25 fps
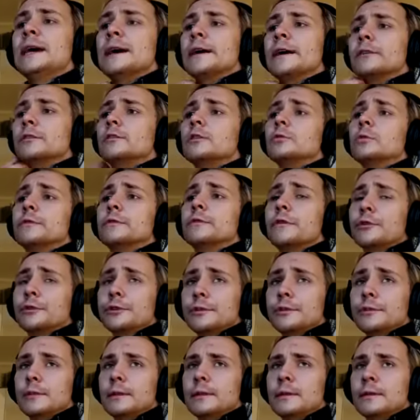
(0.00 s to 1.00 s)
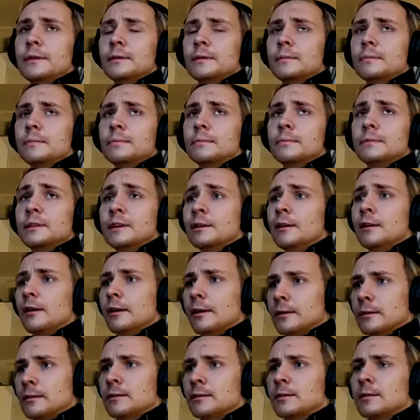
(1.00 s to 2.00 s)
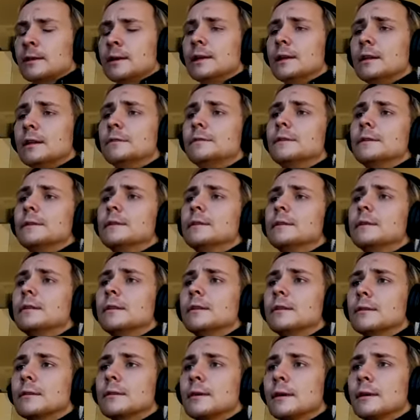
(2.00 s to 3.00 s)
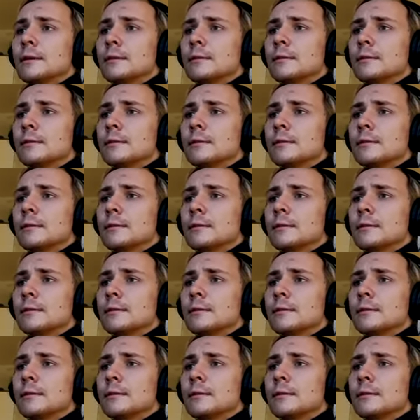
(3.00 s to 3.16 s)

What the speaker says: so you're referring to the Tilos elephant in this case.